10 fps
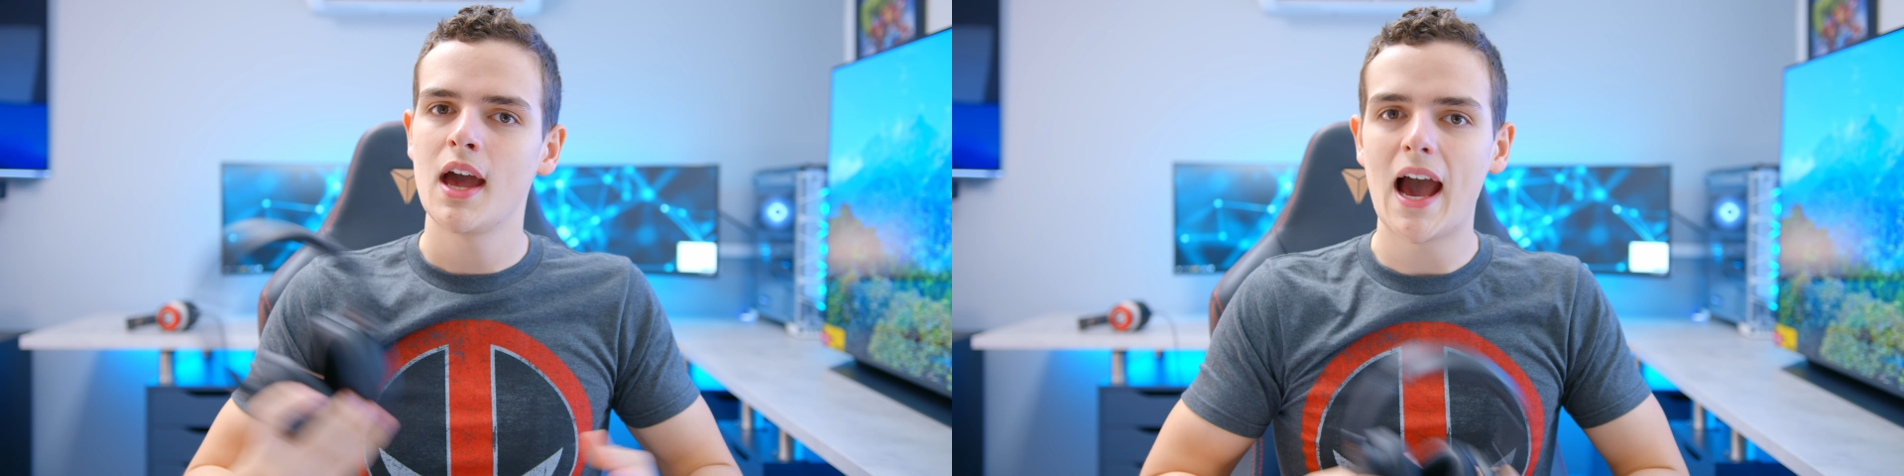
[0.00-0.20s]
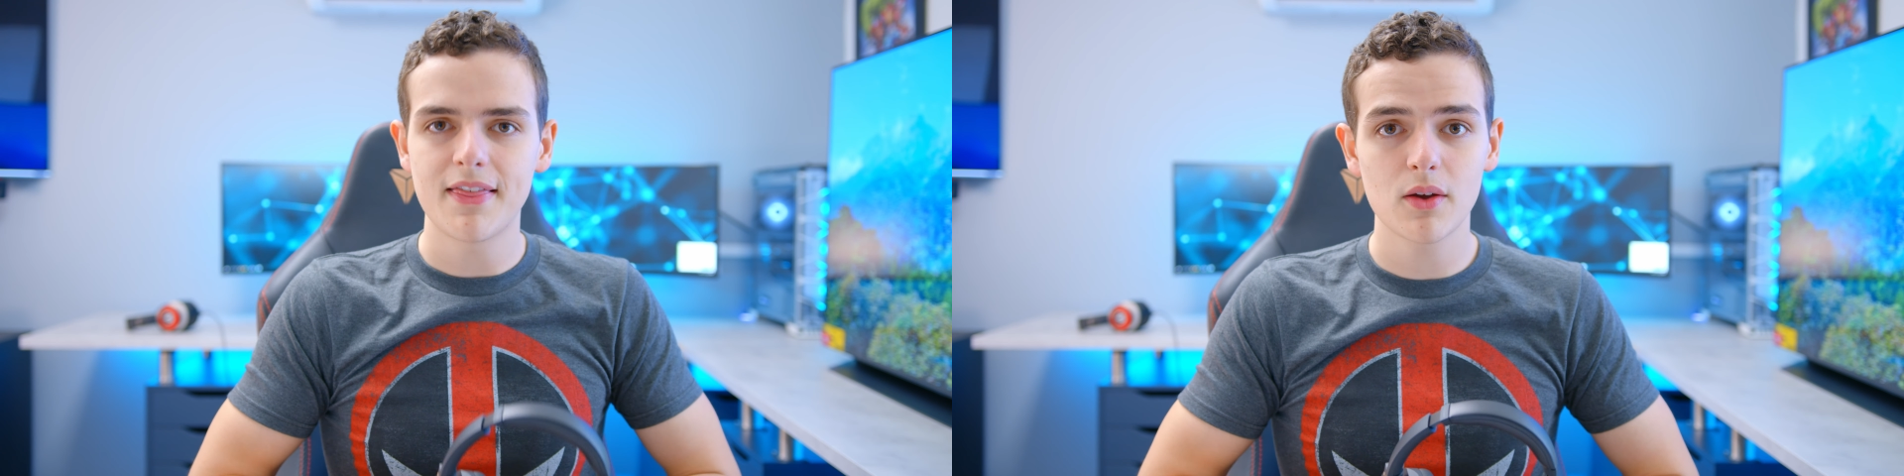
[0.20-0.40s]

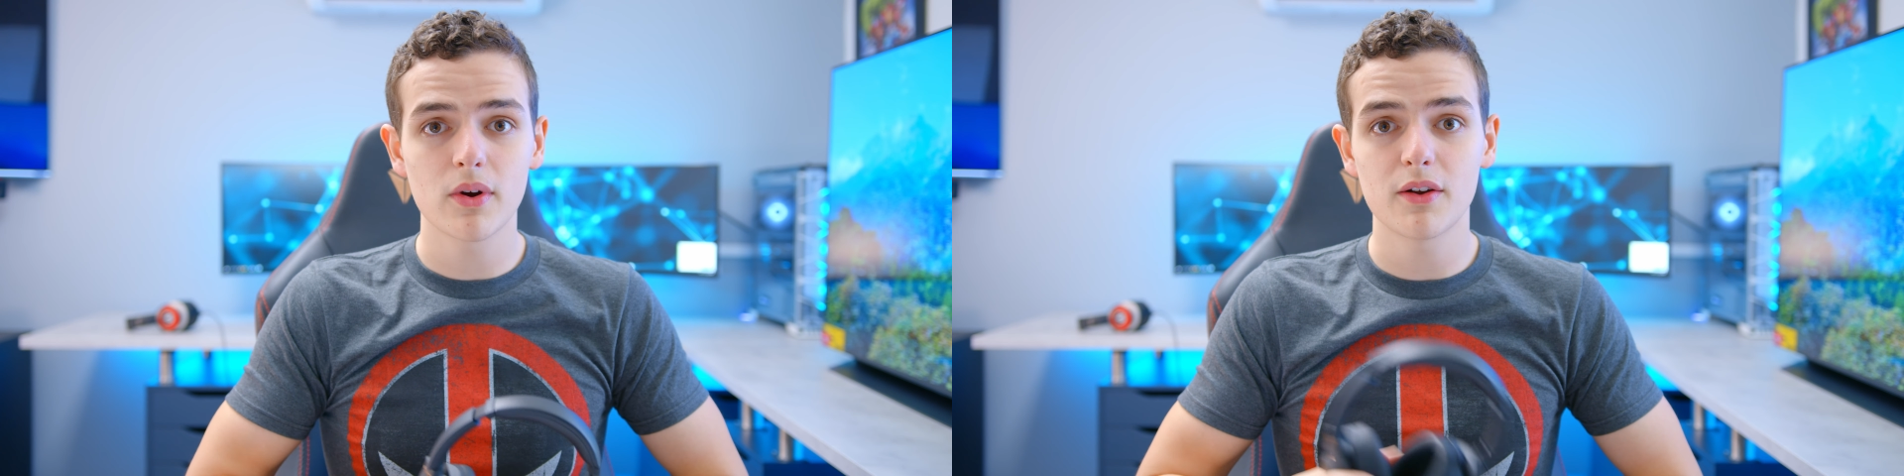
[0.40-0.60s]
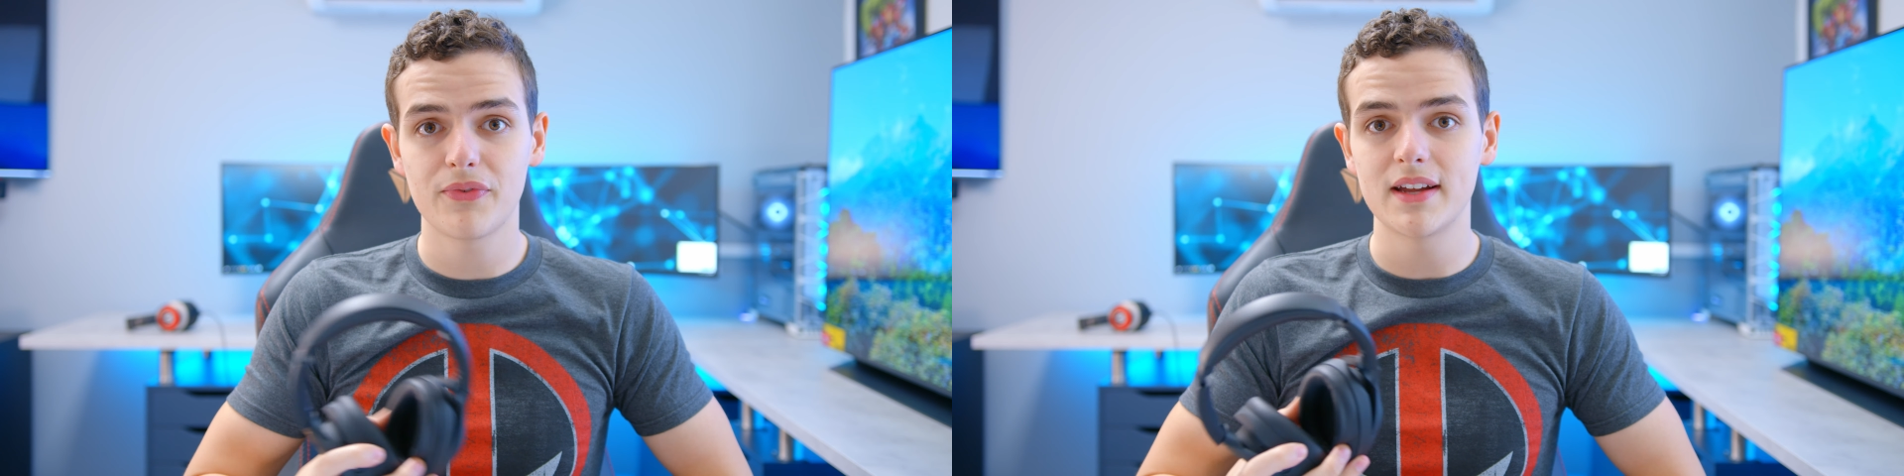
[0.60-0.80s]
I think we're
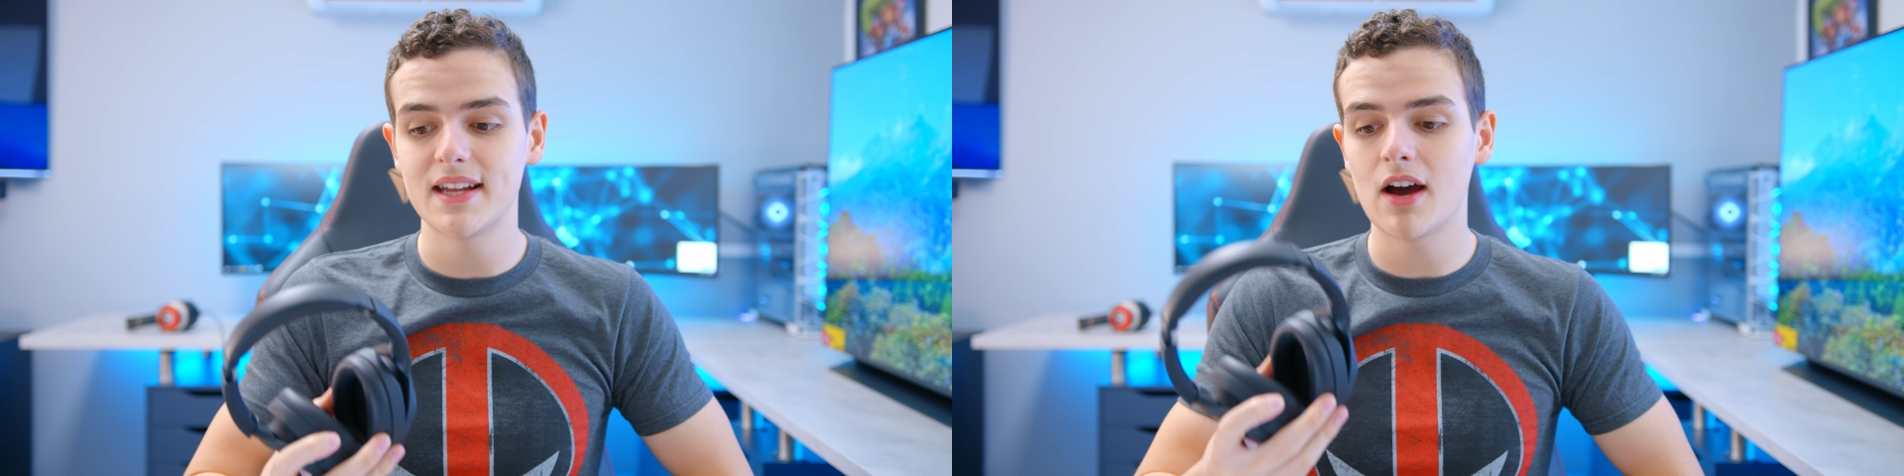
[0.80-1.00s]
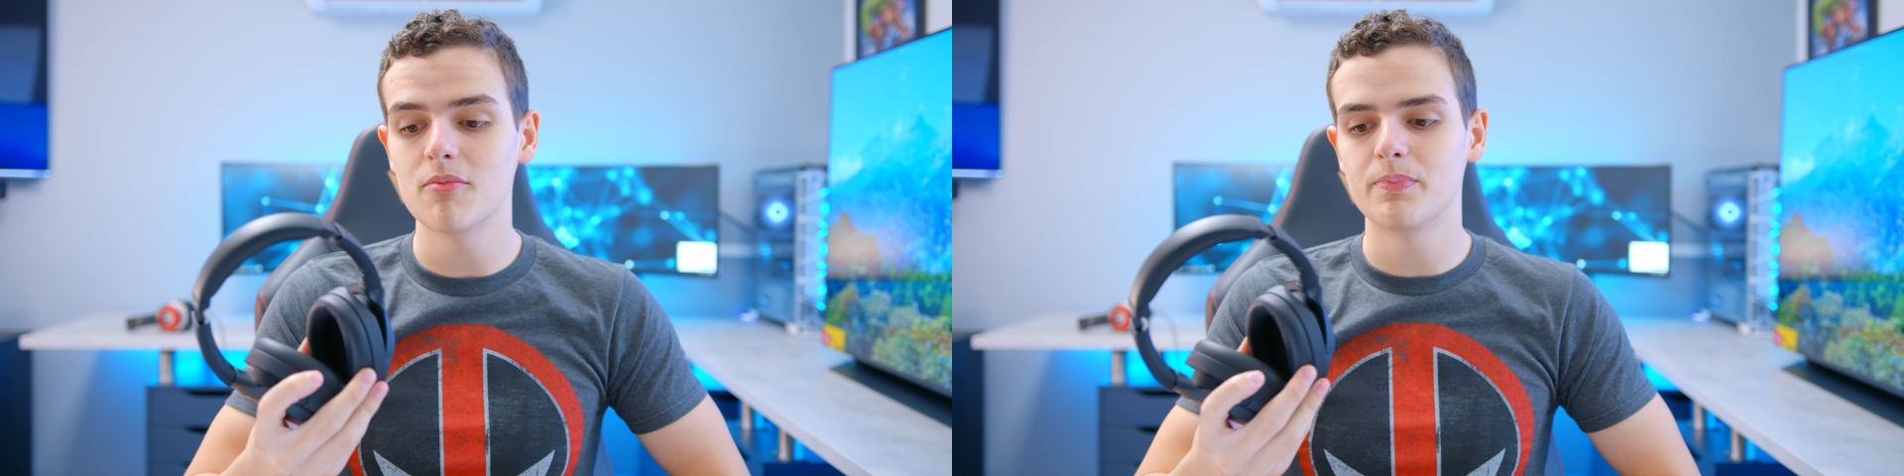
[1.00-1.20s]
gonna find
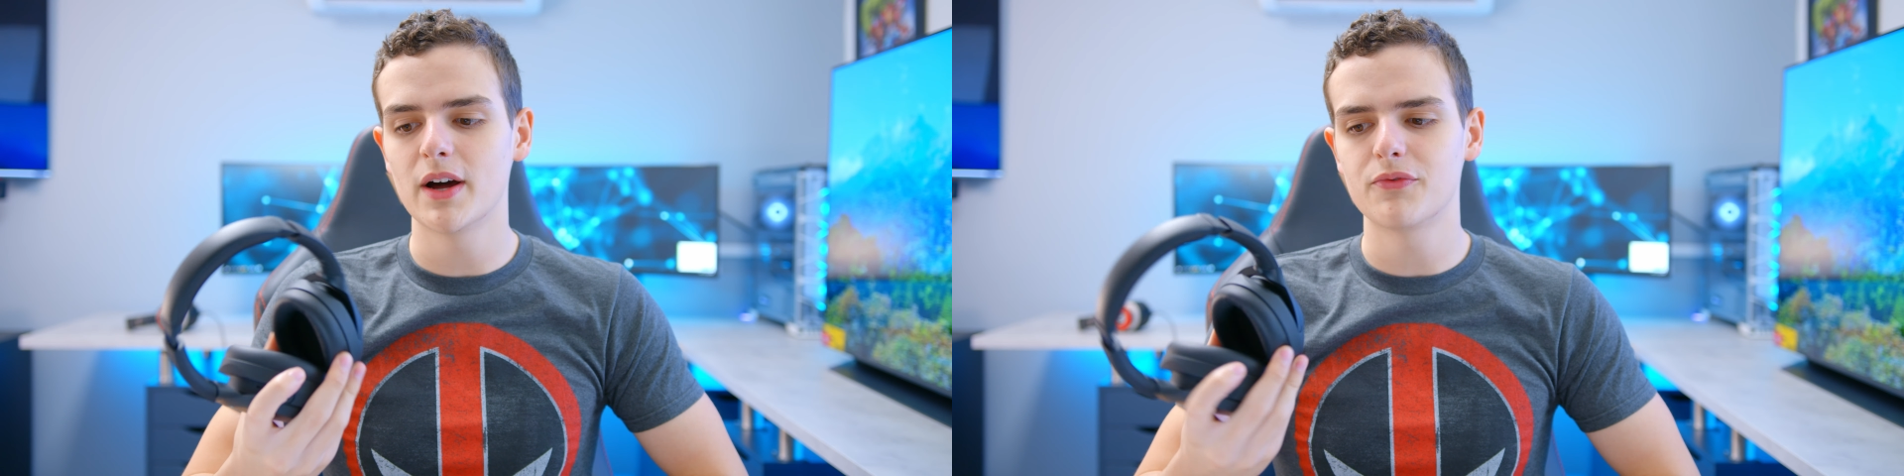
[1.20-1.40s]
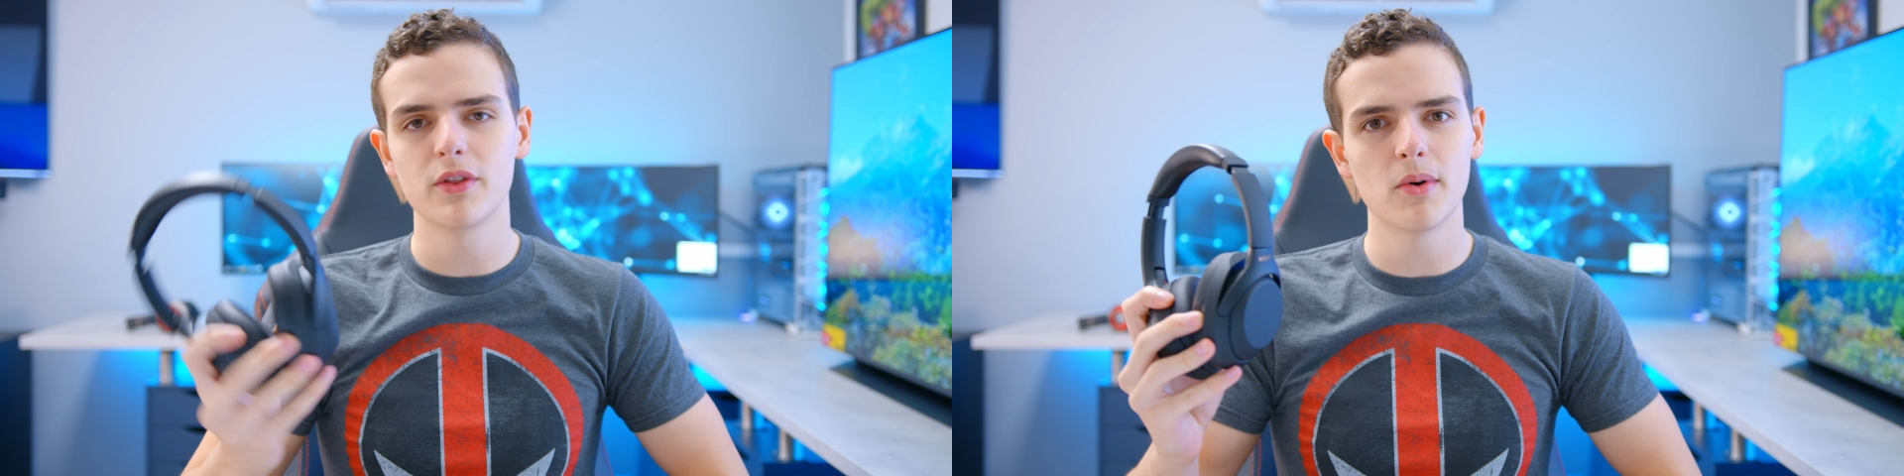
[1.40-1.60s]
out,
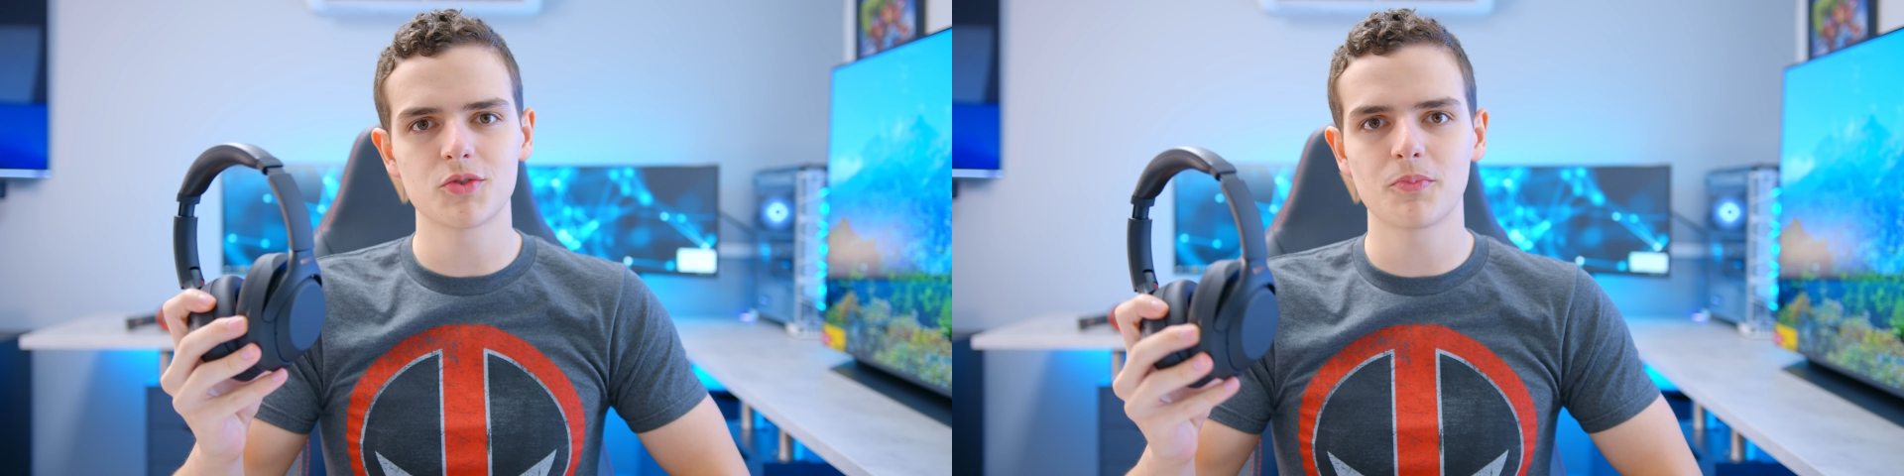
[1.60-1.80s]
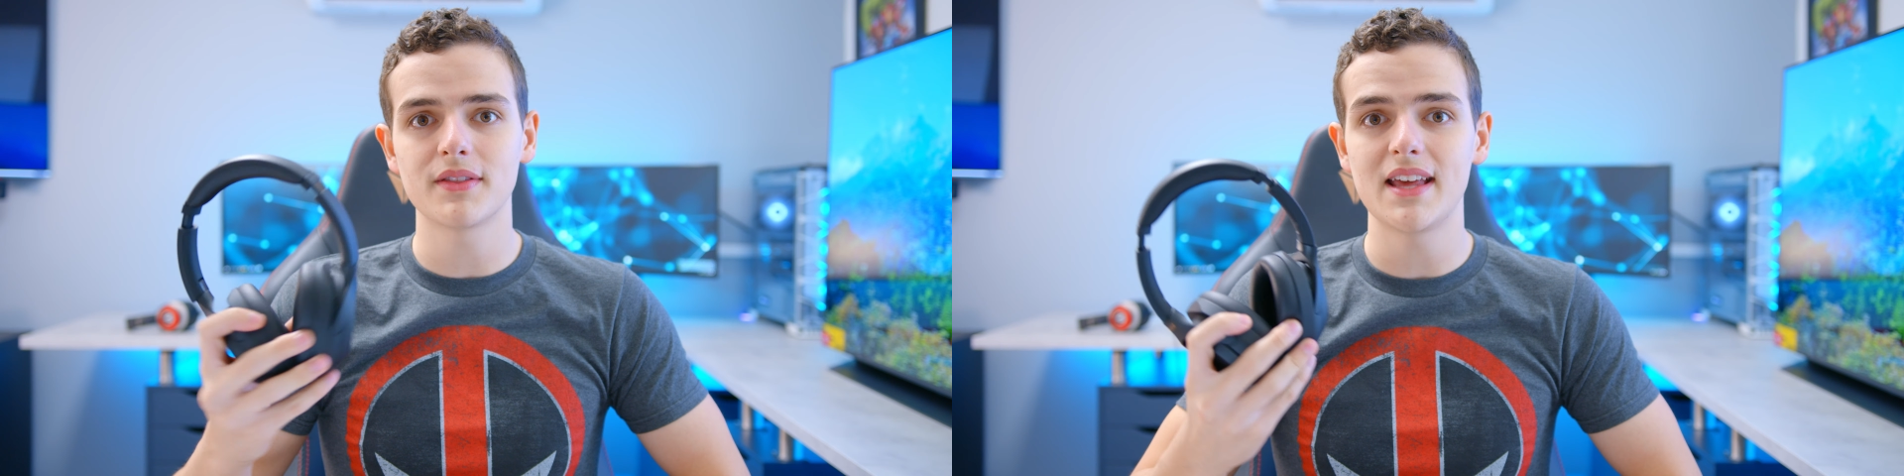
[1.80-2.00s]
but for the most part,